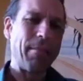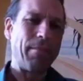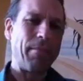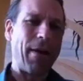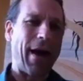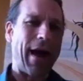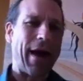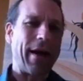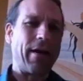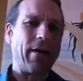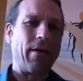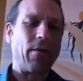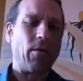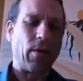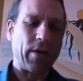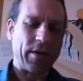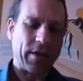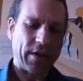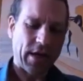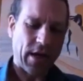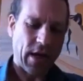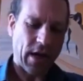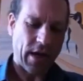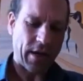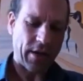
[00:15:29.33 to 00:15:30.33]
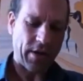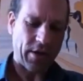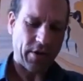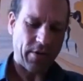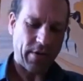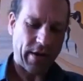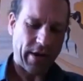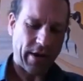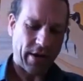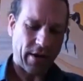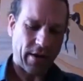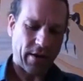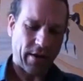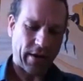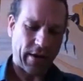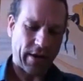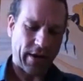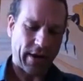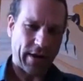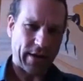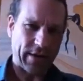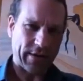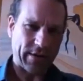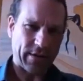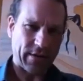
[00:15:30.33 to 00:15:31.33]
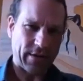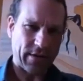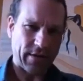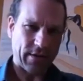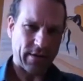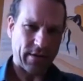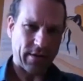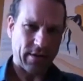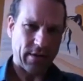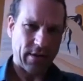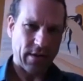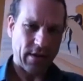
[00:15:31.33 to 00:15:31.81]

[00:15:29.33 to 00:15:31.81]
But what you got to do here is,